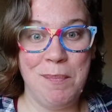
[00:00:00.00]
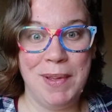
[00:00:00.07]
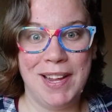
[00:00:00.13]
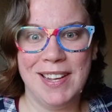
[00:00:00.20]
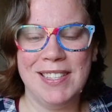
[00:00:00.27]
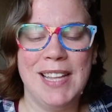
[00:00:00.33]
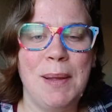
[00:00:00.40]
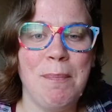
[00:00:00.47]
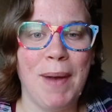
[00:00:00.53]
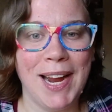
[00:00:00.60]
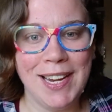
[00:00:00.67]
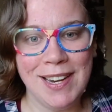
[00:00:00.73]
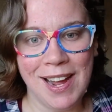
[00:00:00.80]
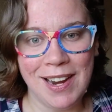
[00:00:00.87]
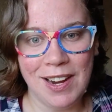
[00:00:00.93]
because they
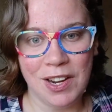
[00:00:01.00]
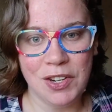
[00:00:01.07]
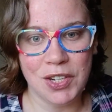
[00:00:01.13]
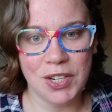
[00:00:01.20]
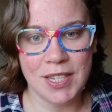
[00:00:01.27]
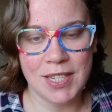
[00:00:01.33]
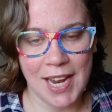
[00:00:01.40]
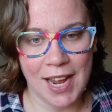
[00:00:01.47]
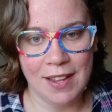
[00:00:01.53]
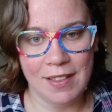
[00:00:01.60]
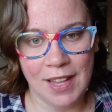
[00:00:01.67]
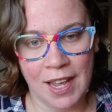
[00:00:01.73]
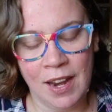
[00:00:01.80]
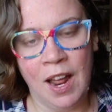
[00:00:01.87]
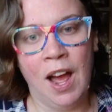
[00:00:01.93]
might not
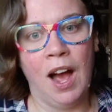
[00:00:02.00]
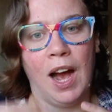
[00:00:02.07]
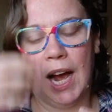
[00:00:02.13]
understand that